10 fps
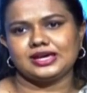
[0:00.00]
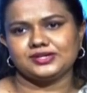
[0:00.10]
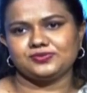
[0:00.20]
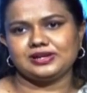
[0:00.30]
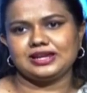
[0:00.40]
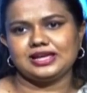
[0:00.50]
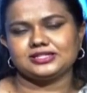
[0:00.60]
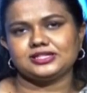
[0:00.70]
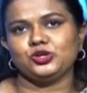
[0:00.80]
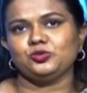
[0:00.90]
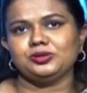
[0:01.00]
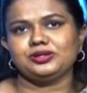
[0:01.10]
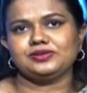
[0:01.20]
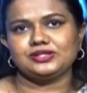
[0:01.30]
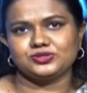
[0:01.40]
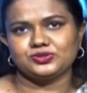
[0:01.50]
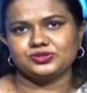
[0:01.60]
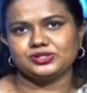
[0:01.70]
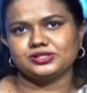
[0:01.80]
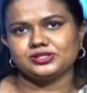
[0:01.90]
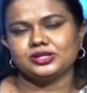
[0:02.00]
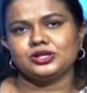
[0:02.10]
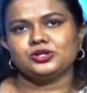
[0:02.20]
as well as human resources